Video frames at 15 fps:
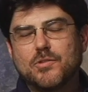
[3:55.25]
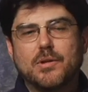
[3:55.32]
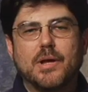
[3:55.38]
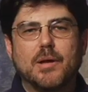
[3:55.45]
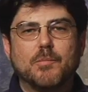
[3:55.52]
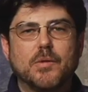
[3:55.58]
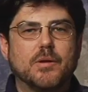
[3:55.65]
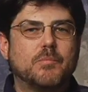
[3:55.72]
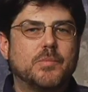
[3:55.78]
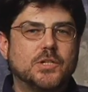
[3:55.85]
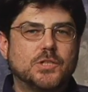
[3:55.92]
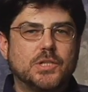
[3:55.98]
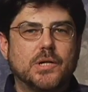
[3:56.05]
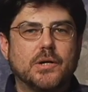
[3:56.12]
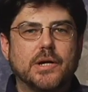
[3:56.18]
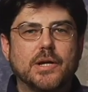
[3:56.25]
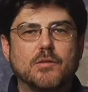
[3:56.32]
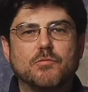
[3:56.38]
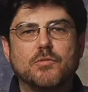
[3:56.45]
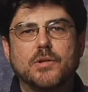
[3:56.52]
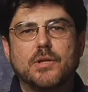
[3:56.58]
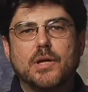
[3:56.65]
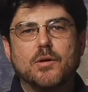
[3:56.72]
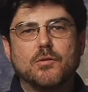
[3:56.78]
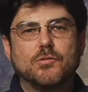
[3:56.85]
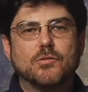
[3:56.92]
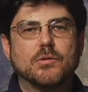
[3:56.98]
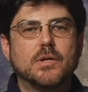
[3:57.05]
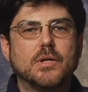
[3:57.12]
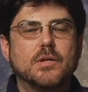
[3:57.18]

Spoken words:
that I'm going to be sharing in videos,